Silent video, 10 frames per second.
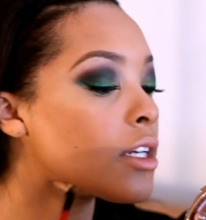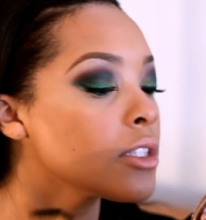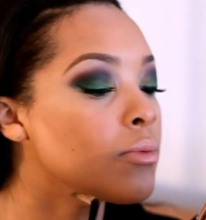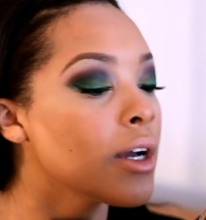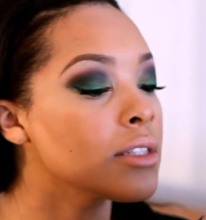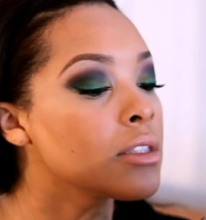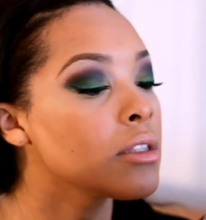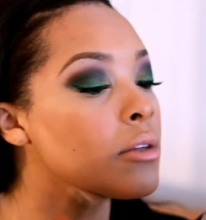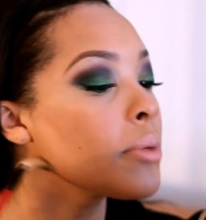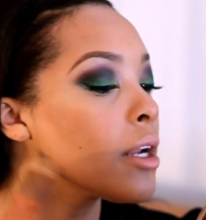as well as a
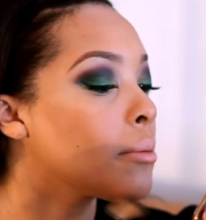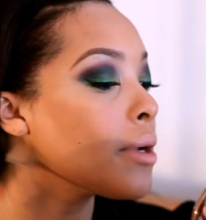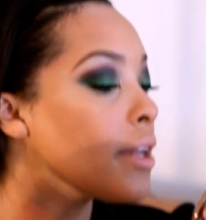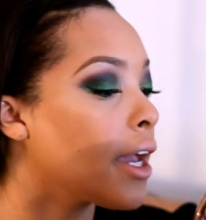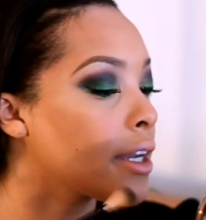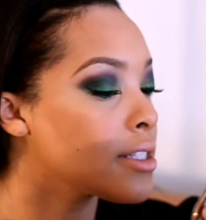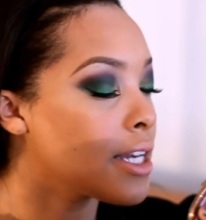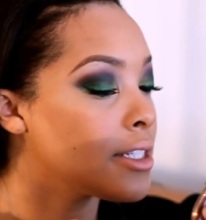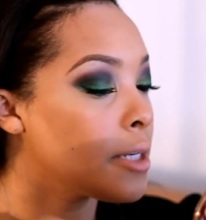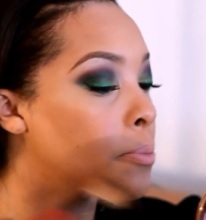little bit on my neck, because
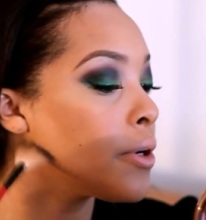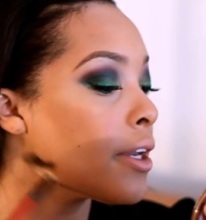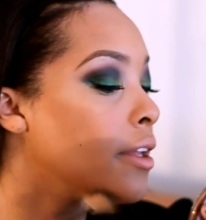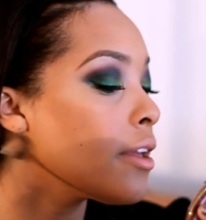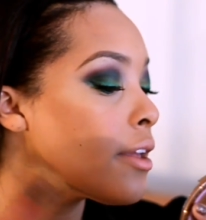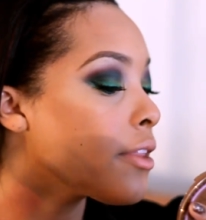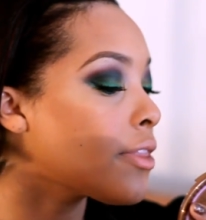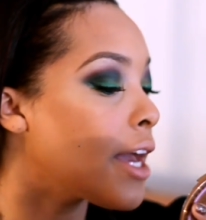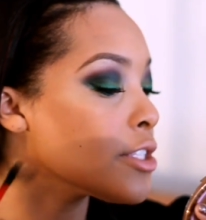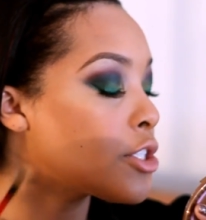I did put
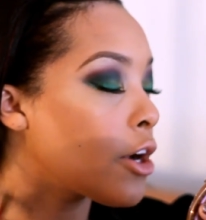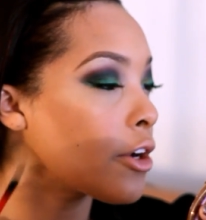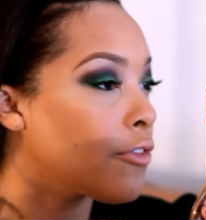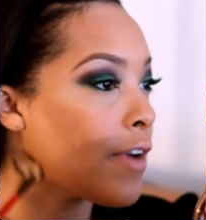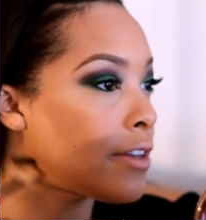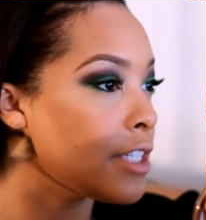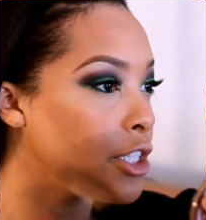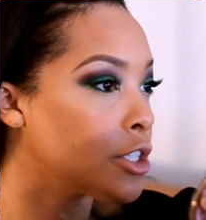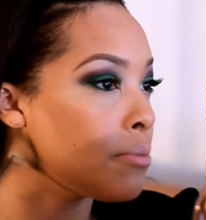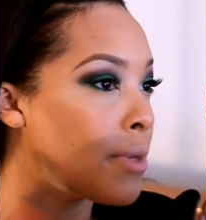that darker
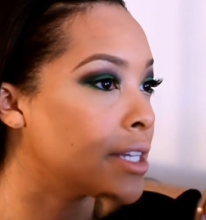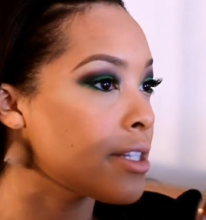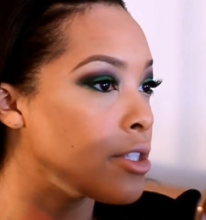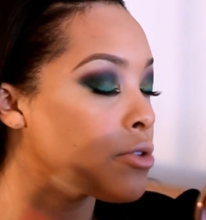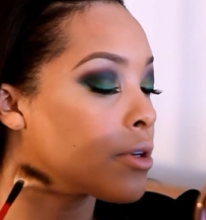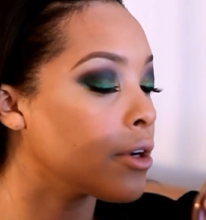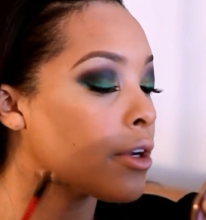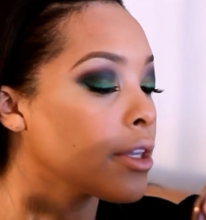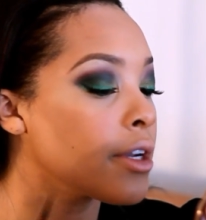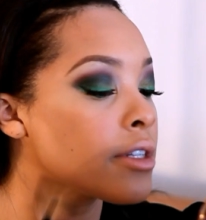foundation mix into it
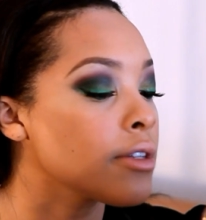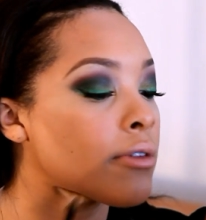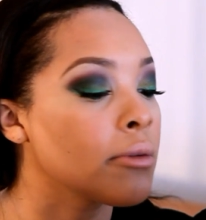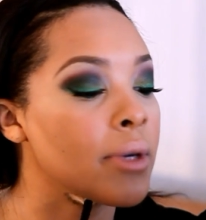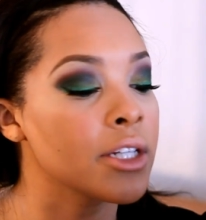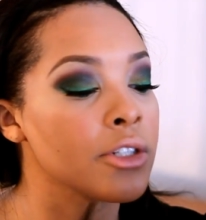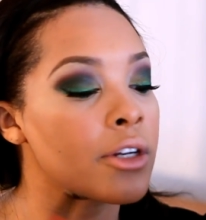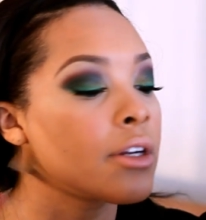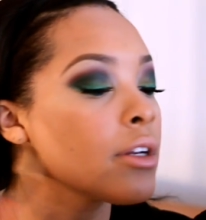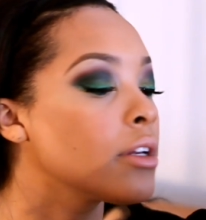earlier, so I want to make
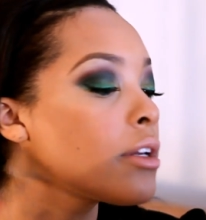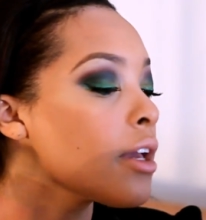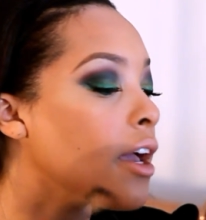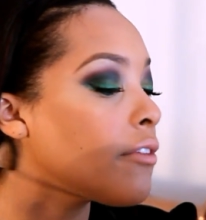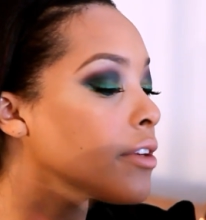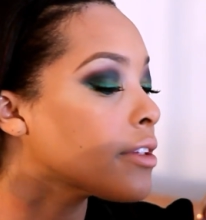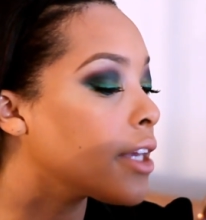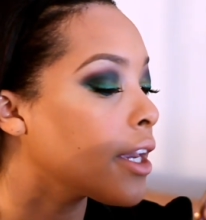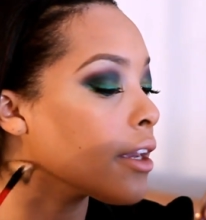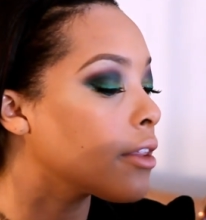sure
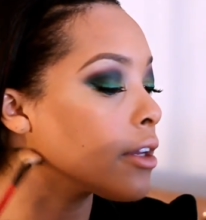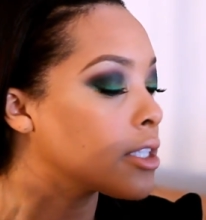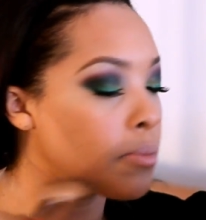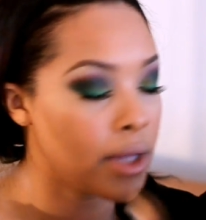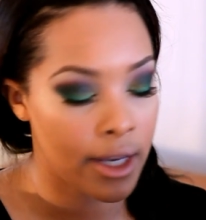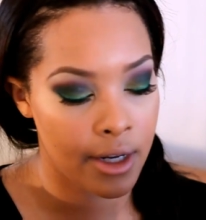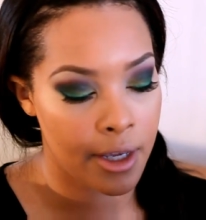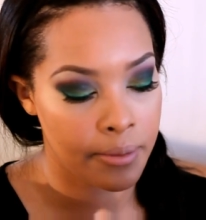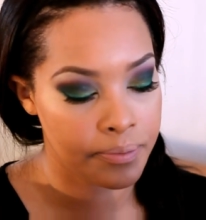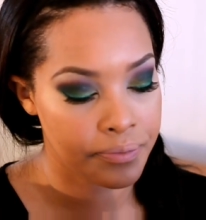everything looks
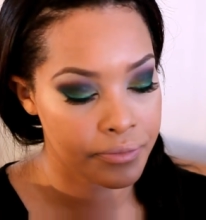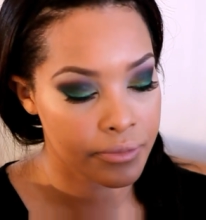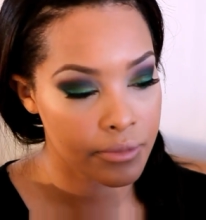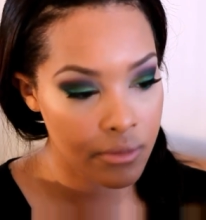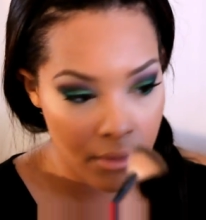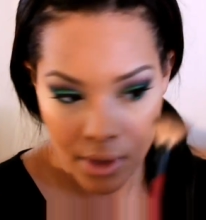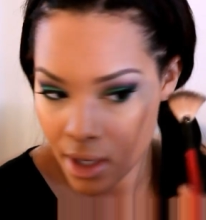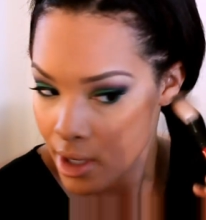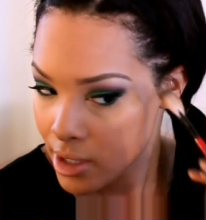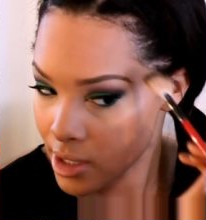blended.
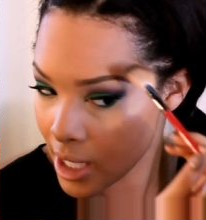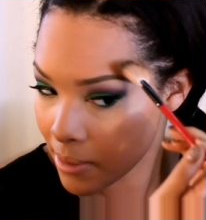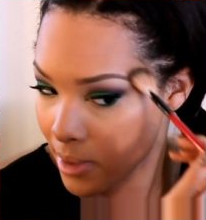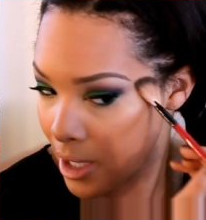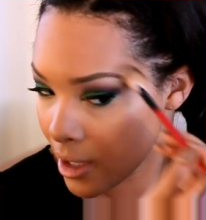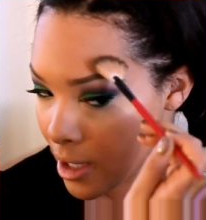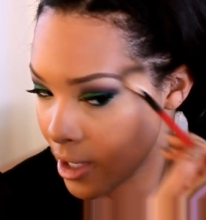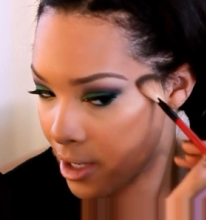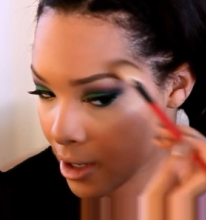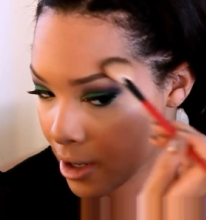Same thing
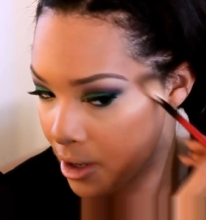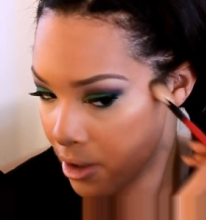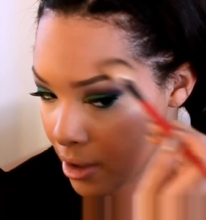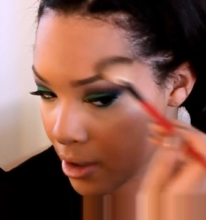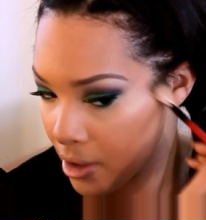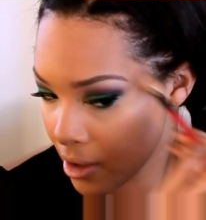here,